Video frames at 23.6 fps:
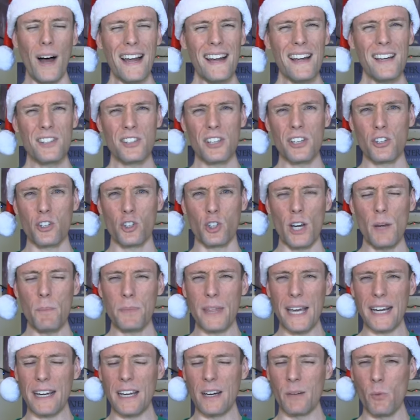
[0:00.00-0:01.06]
Why is a ship
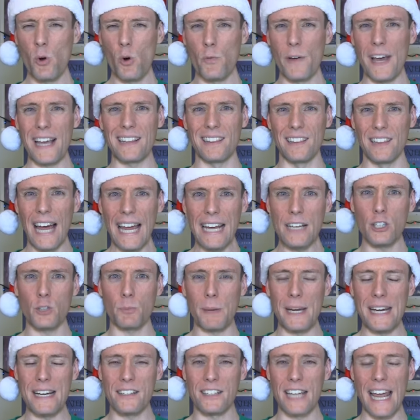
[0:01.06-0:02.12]
that can move at light
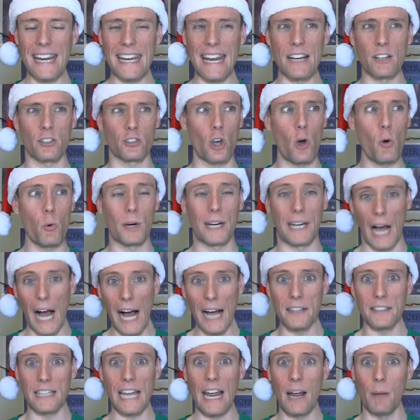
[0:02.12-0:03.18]
speed taking so
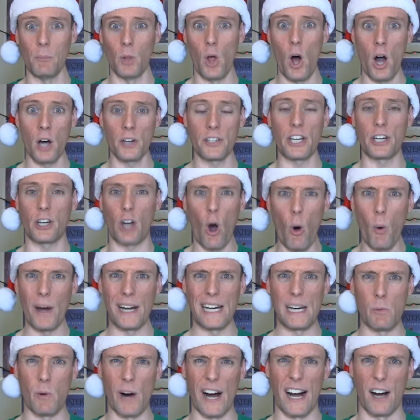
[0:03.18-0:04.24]
goddamn long to go
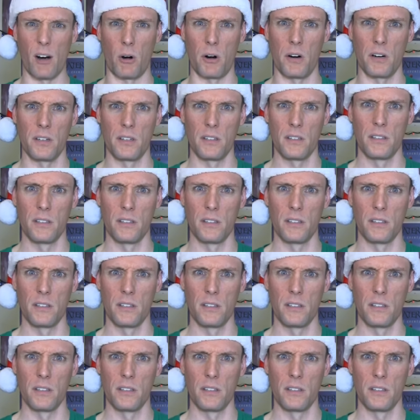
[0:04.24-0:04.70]
anywhere?